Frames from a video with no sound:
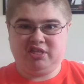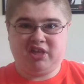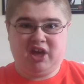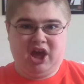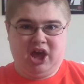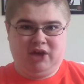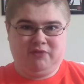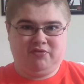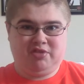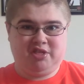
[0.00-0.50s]

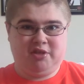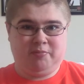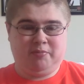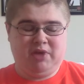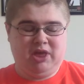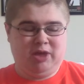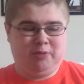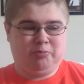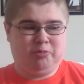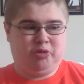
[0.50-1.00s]
have some
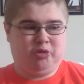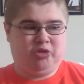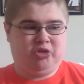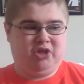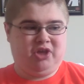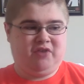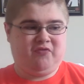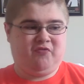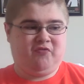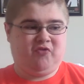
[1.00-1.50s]

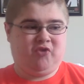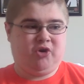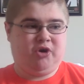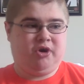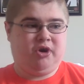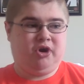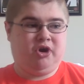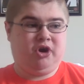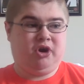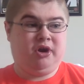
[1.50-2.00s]
empathy for
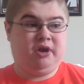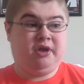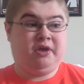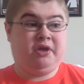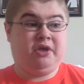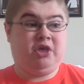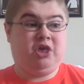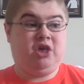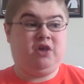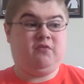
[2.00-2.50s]
her,
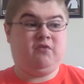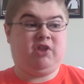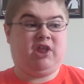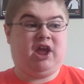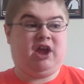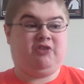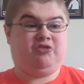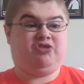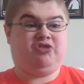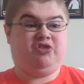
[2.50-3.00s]
even
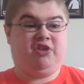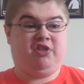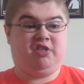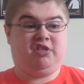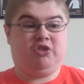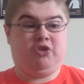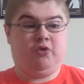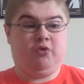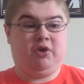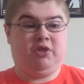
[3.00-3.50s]
as she's
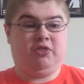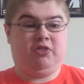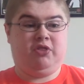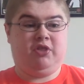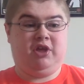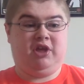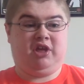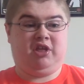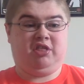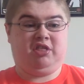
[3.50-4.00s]
doing
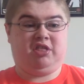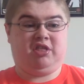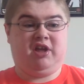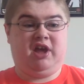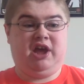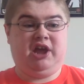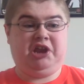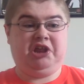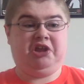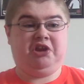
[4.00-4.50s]
things
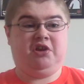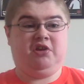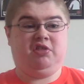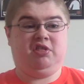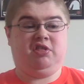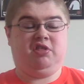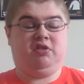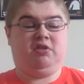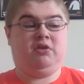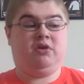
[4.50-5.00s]
that he
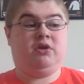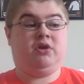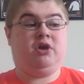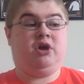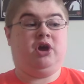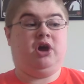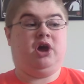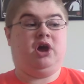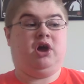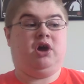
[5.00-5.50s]
doesn't
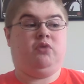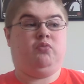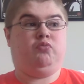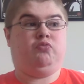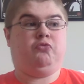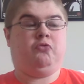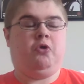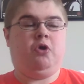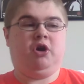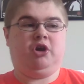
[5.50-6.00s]

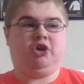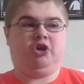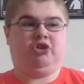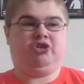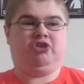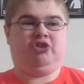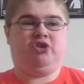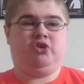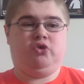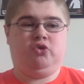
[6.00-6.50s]
want her
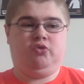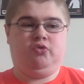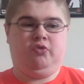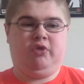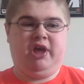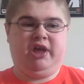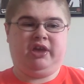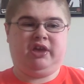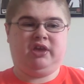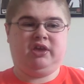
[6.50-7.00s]
to,
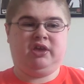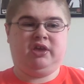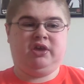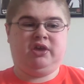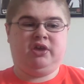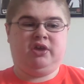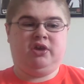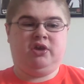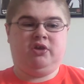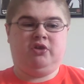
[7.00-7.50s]
like
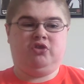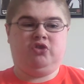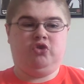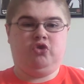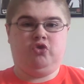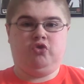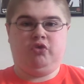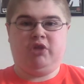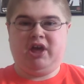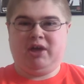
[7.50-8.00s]

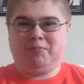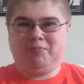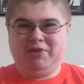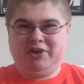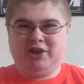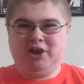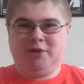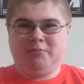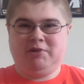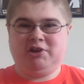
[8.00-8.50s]

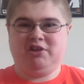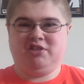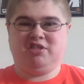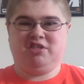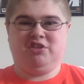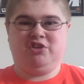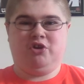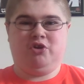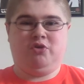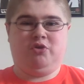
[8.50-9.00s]
becoming a
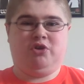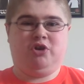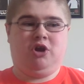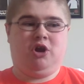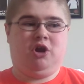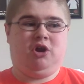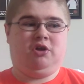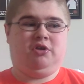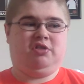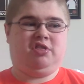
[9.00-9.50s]

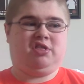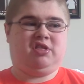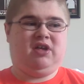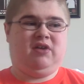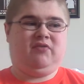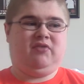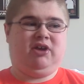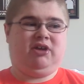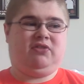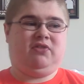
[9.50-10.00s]
stoner and
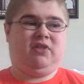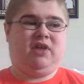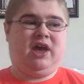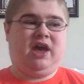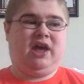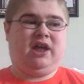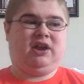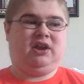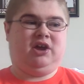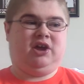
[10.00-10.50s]
stuff like
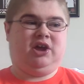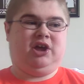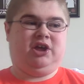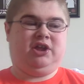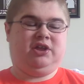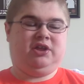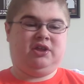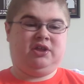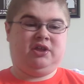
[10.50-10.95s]
that.